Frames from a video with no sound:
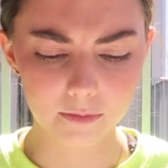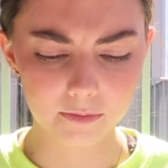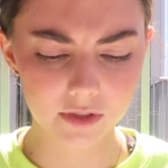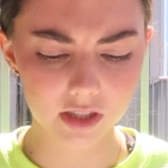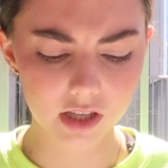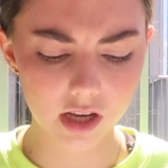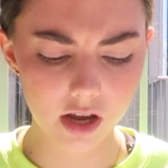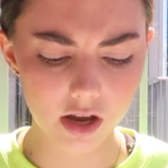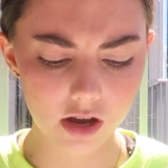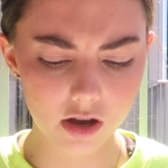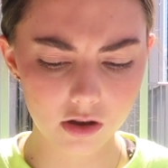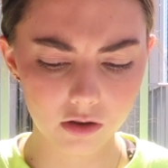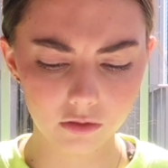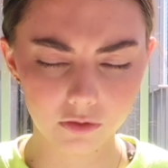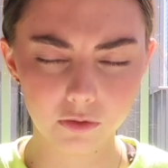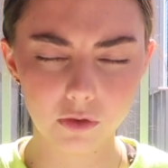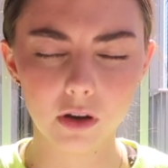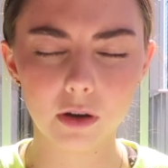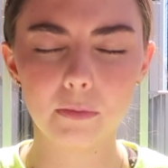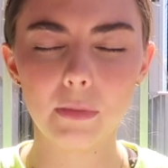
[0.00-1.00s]
So
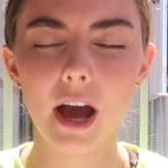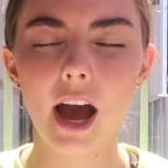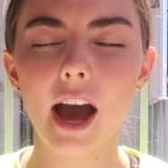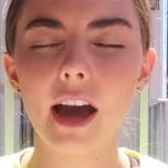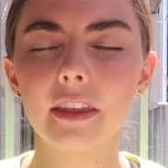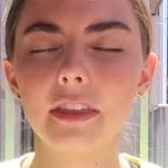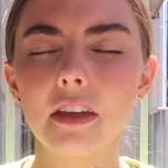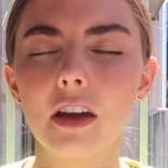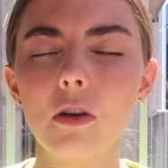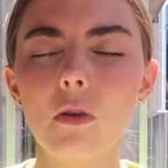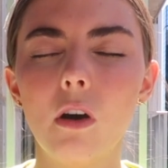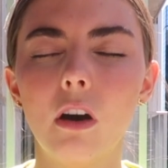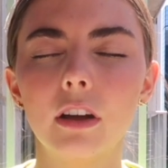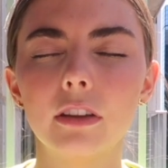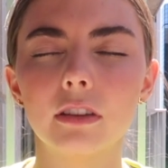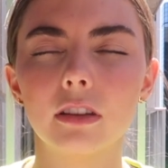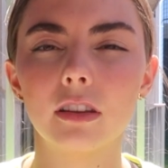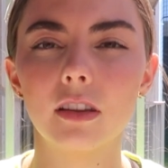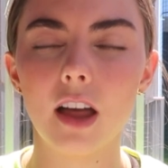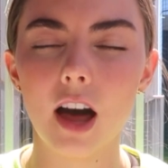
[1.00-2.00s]
for Patho
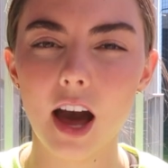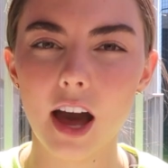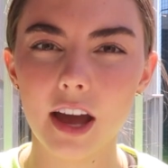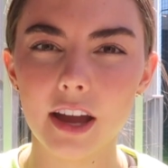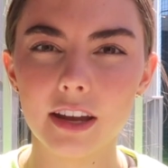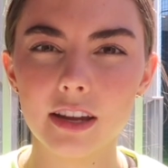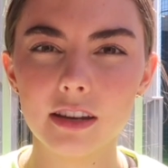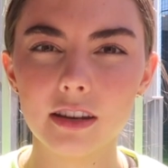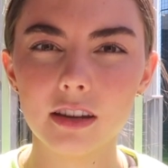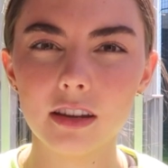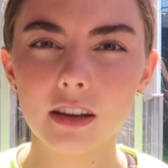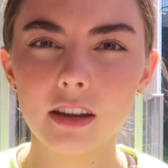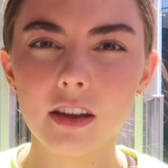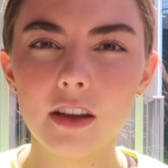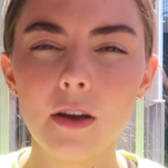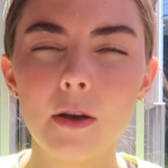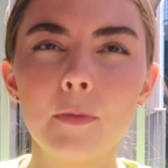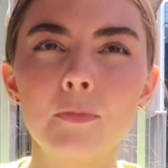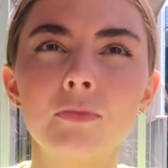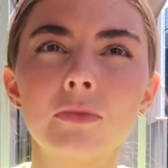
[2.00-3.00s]
Online,
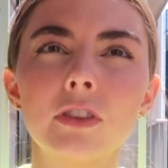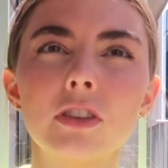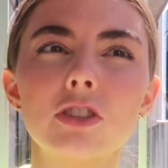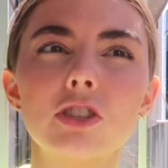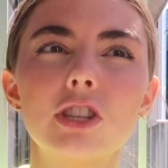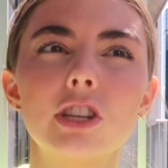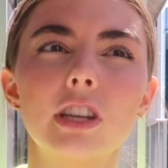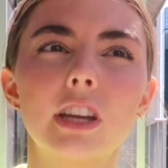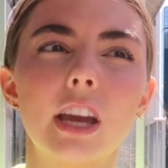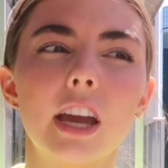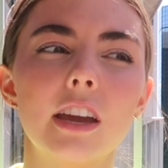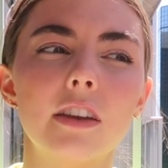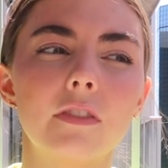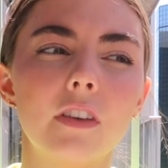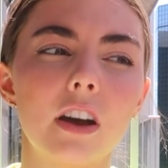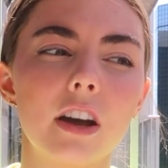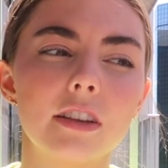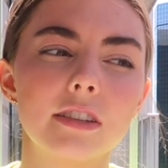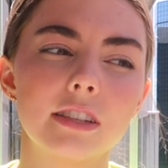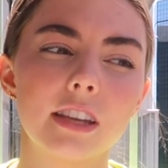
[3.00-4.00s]
she gave
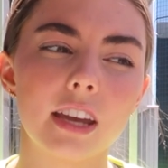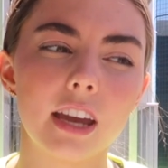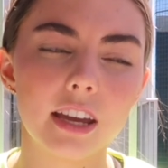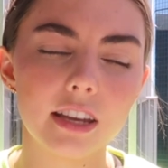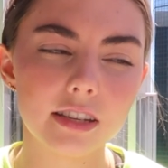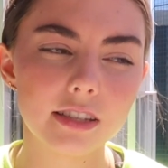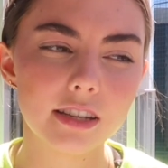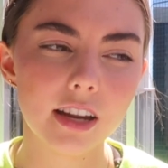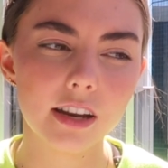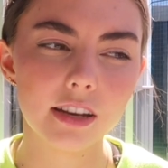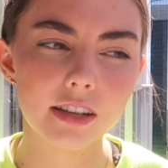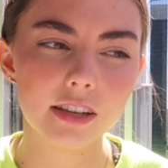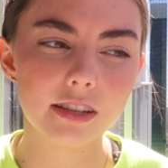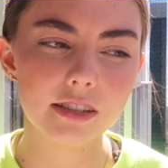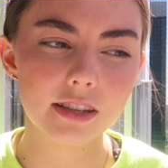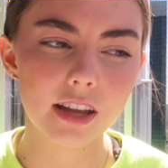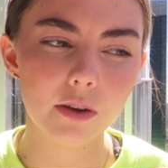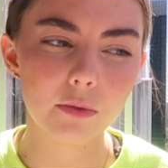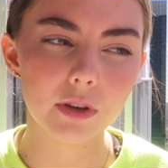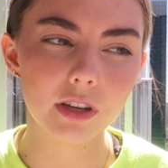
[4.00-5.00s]
us case
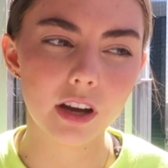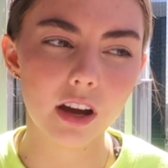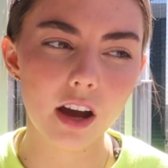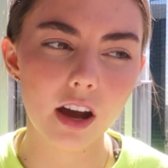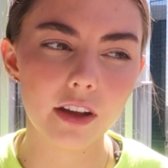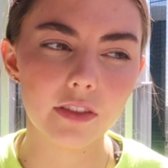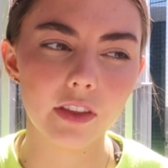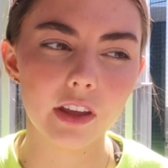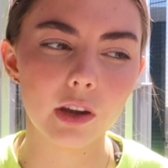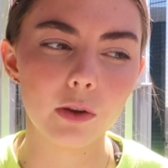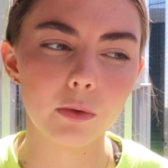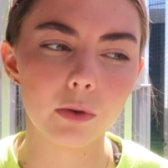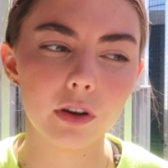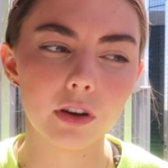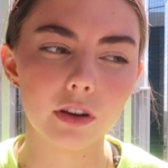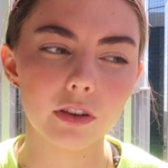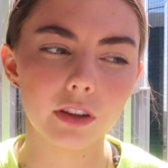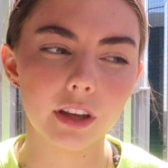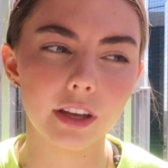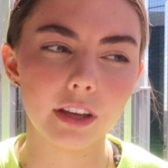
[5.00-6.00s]
studies that we got, and they
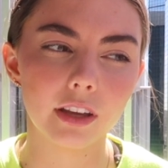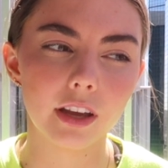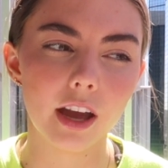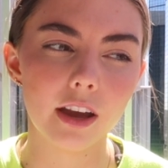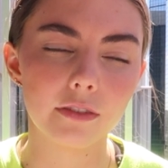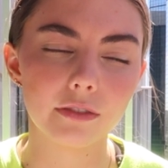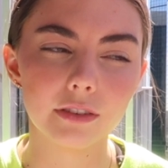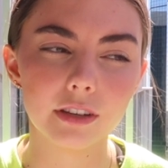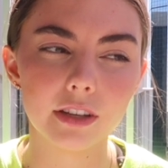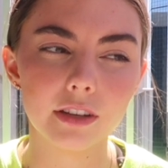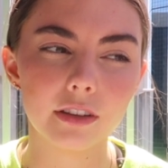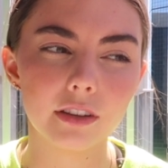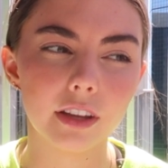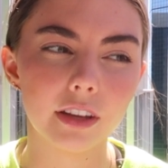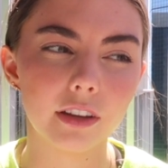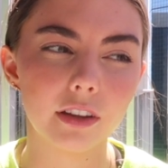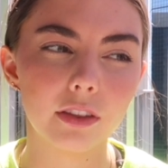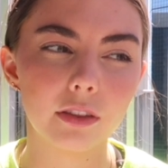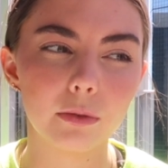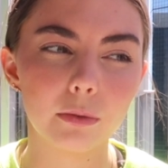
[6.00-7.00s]
were like every
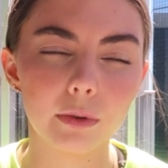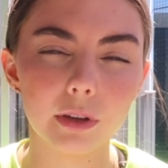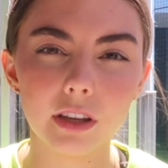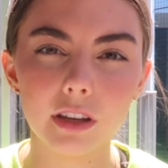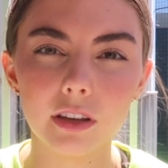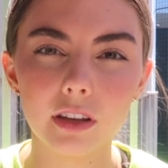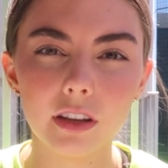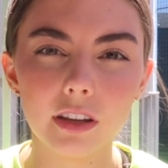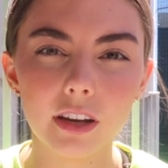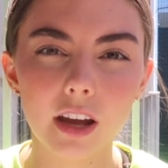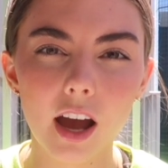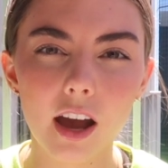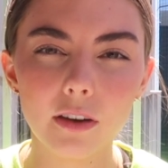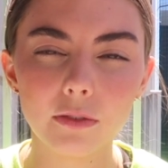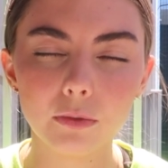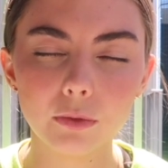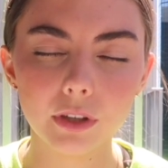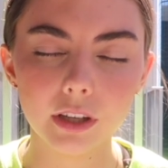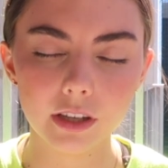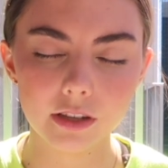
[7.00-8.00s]
like
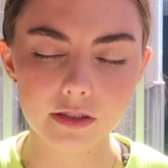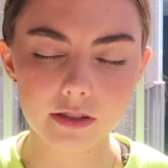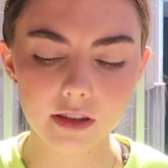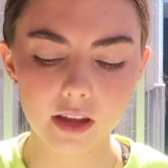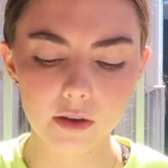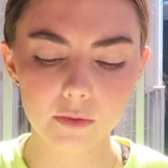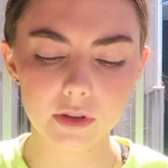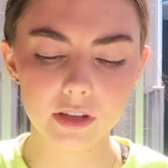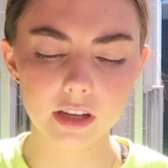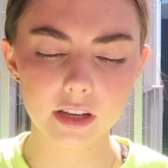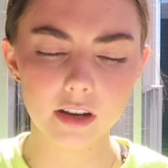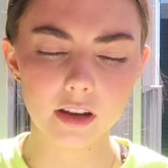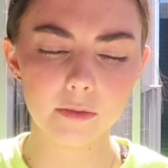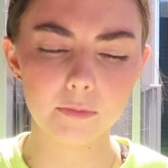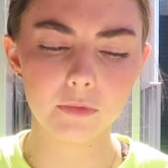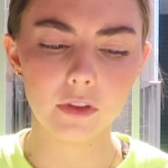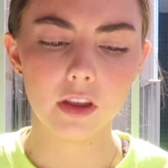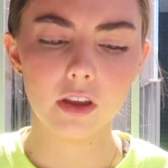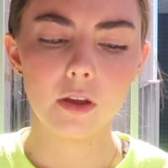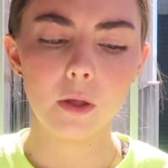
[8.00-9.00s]
3.5 weeks that we did
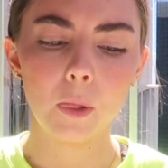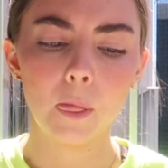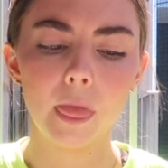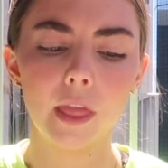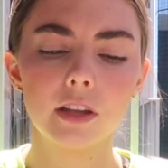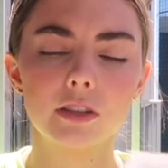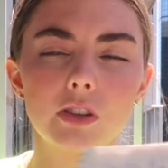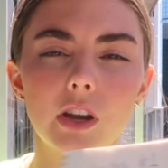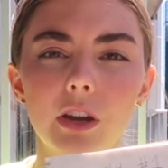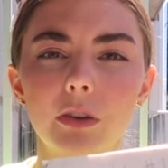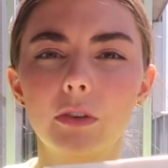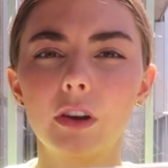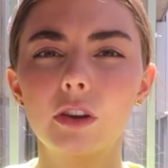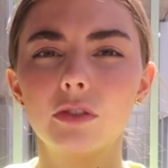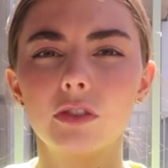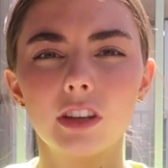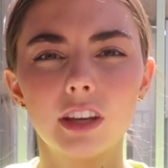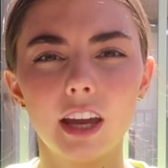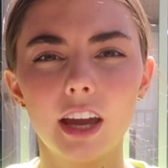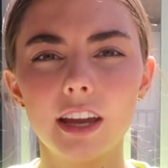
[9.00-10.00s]
them. So I
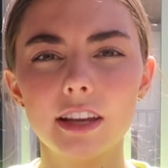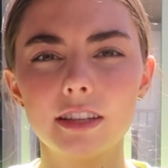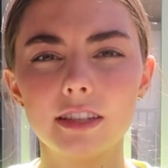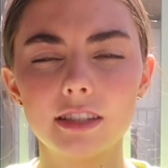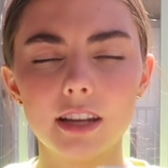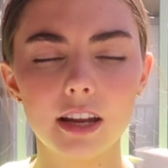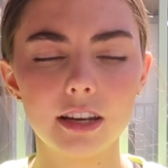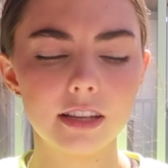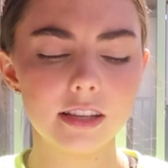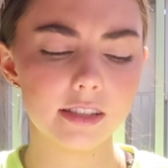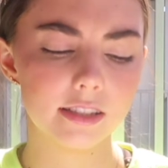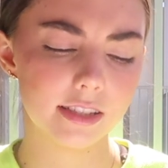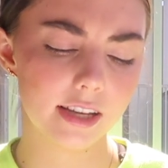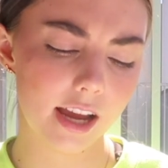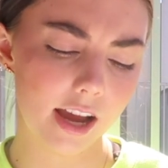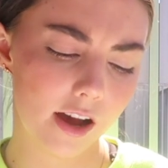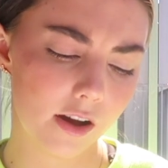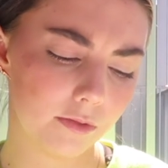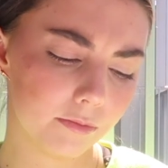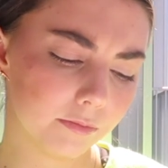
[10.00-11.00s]
wrote the case studies
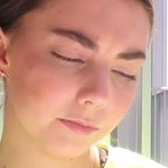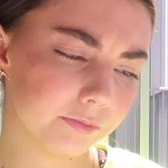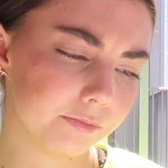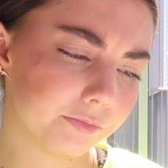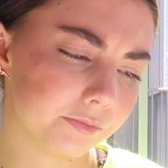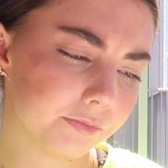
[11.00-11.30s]
down,